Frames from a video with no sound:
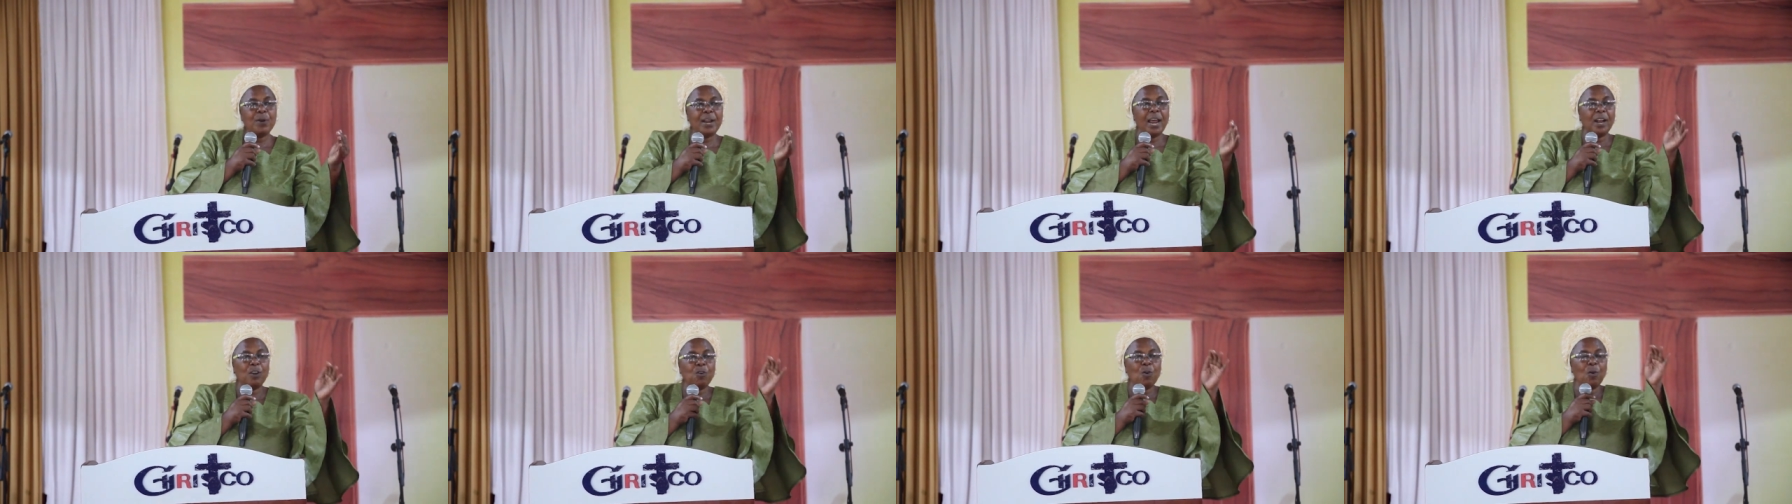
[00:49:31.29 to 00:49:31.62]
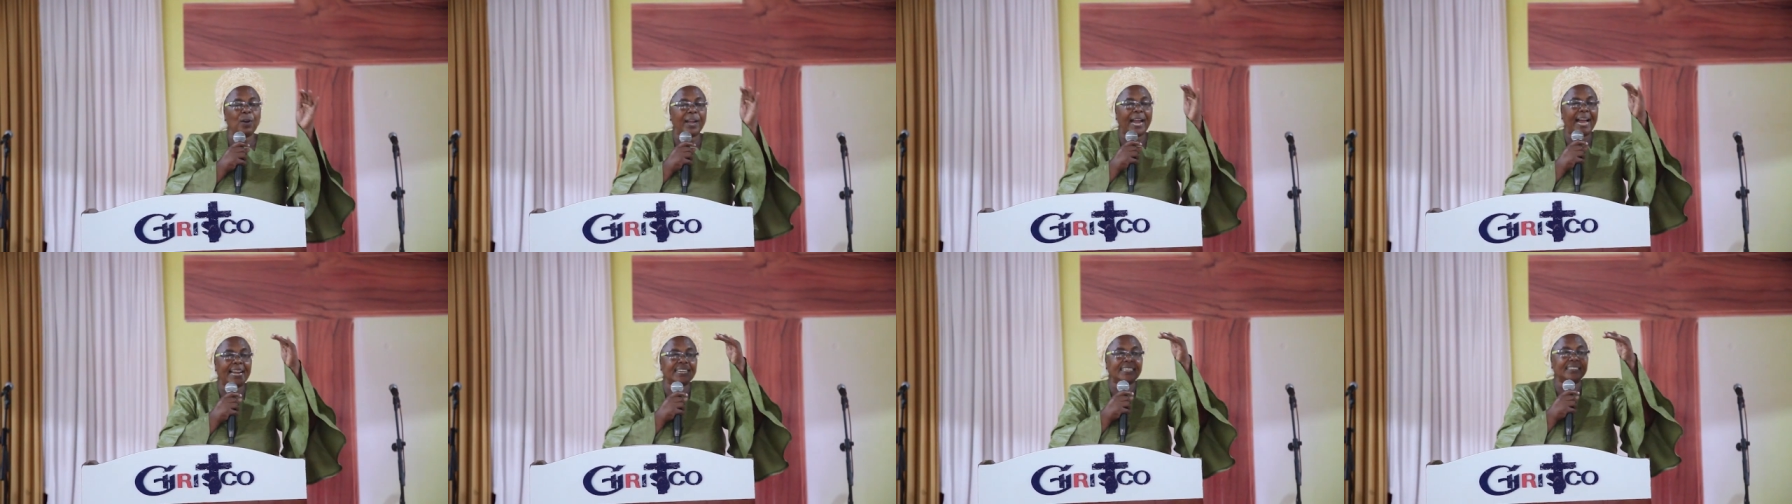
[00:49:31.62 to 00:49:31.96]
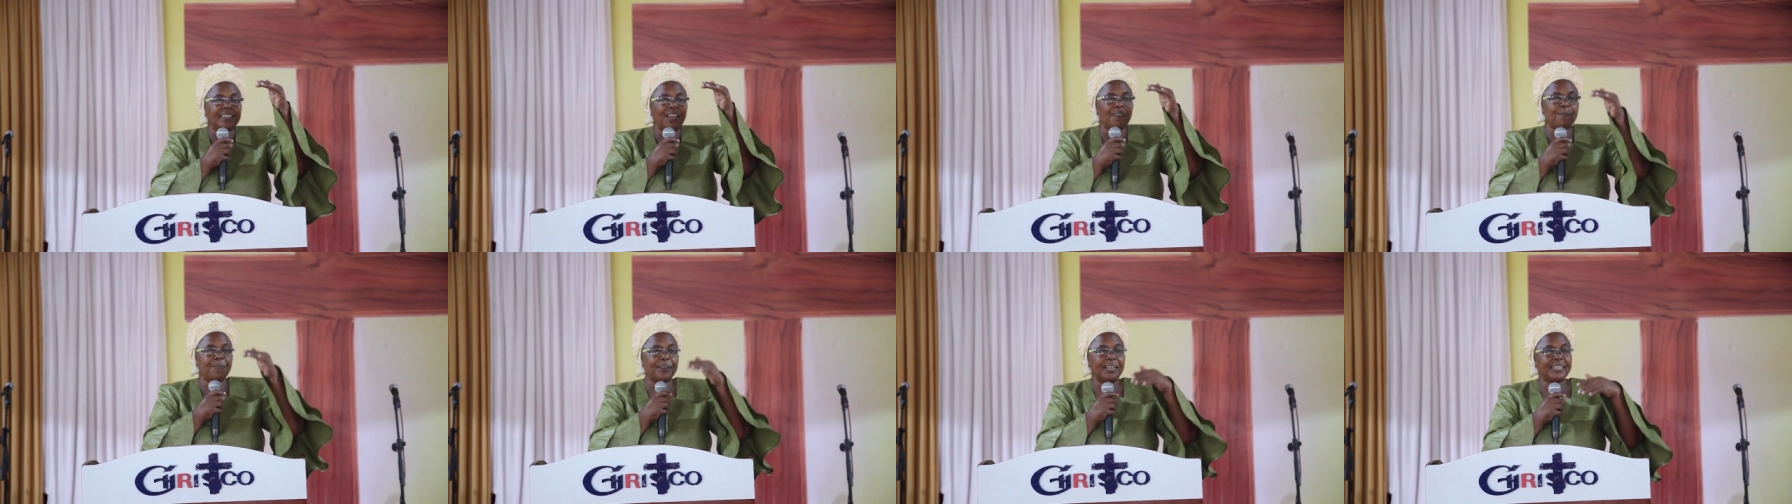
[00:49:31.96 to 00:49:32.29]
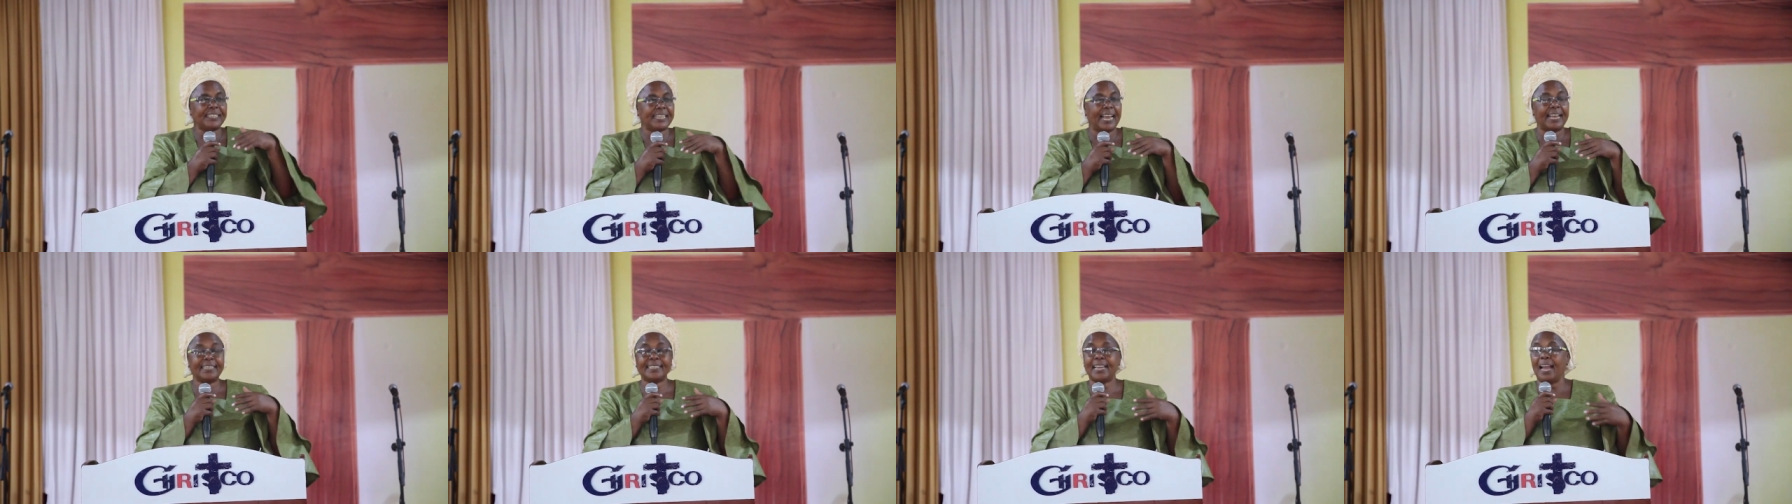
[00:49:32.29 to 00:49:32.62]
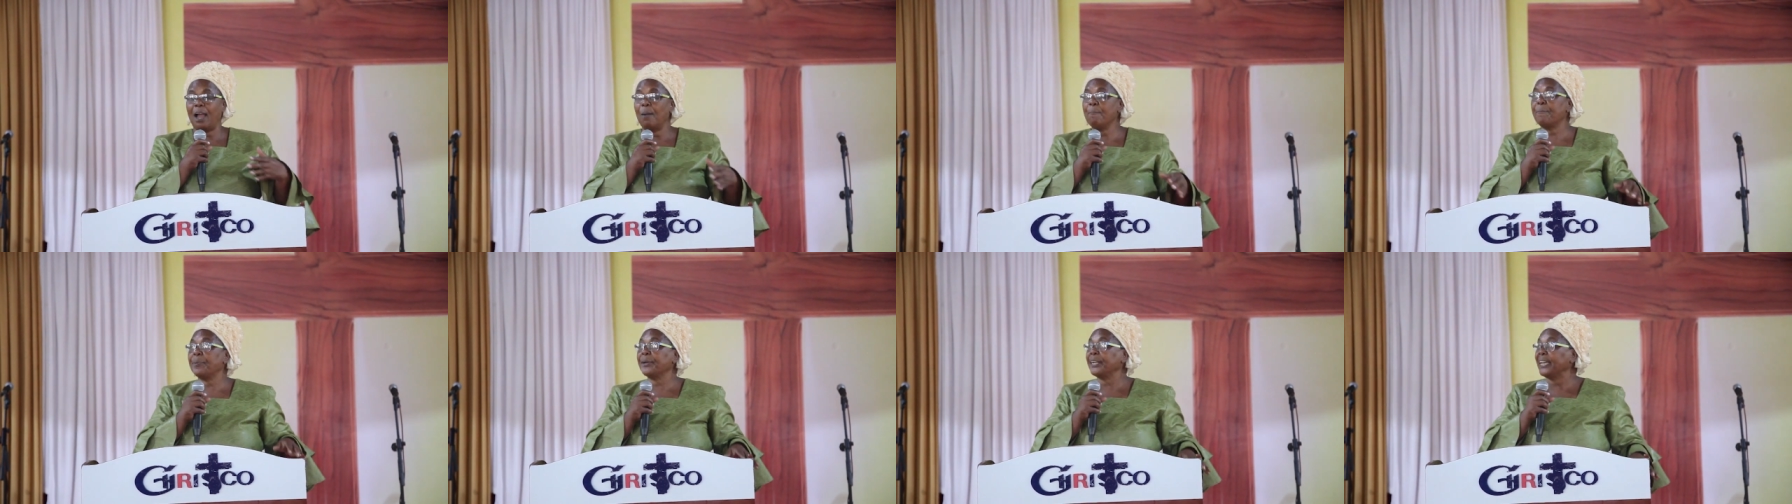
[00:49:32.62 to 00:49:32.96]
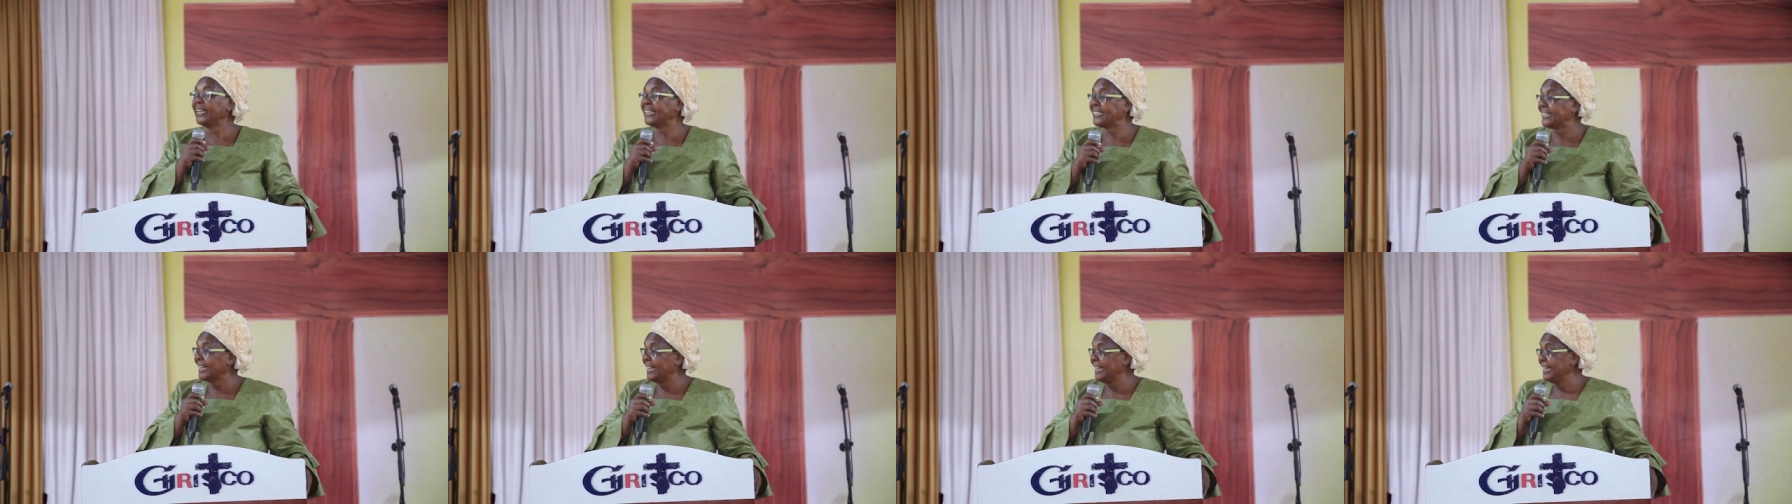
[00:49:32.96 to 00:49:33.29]
Muna look at the face. As I am
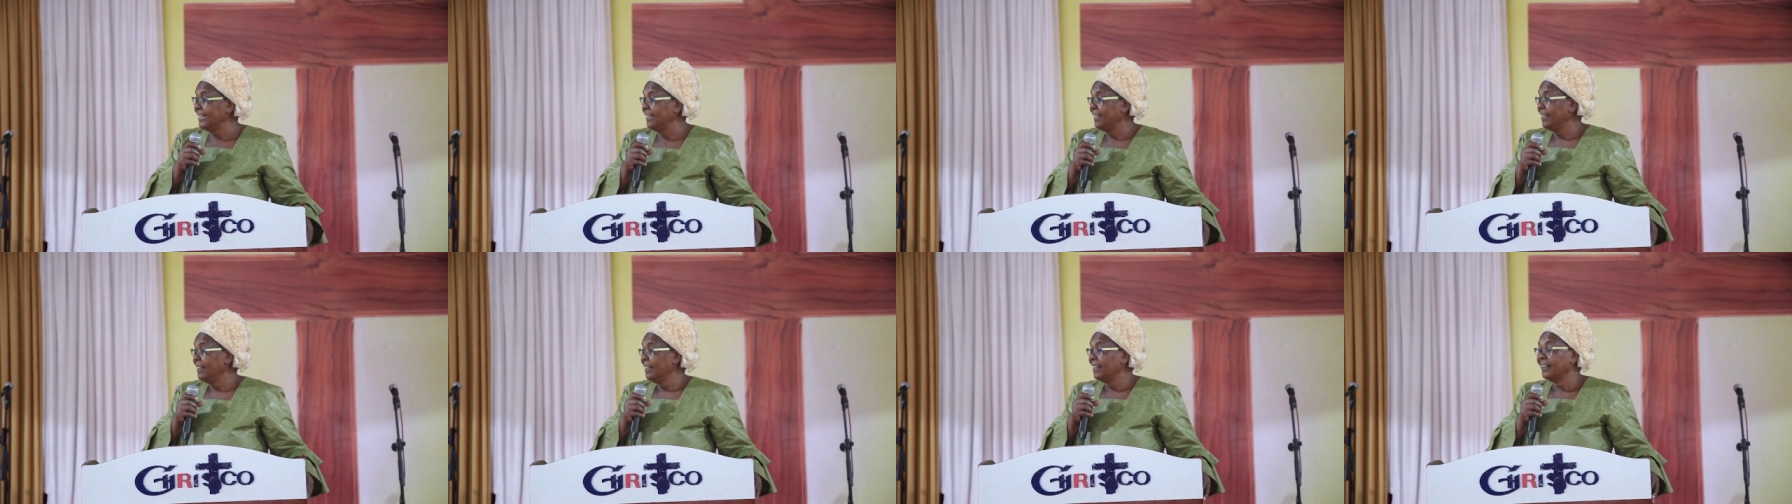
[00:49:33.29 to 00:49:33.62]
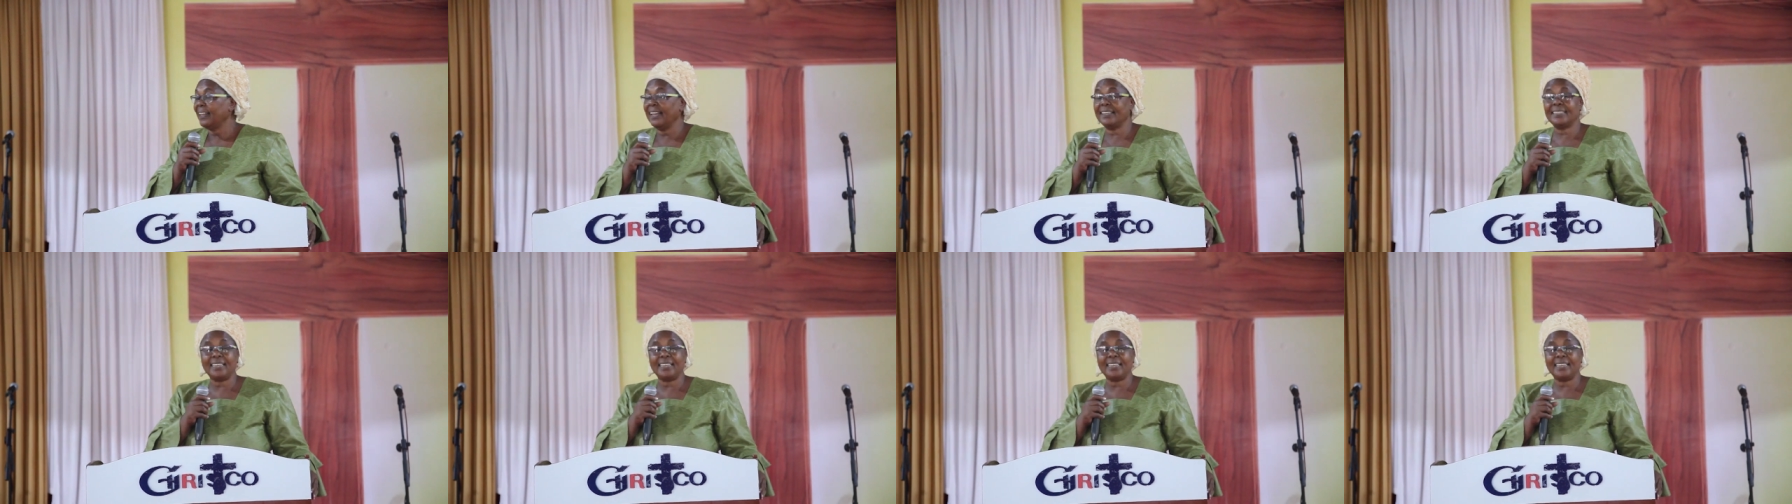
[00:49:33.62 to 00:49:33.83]
preaching,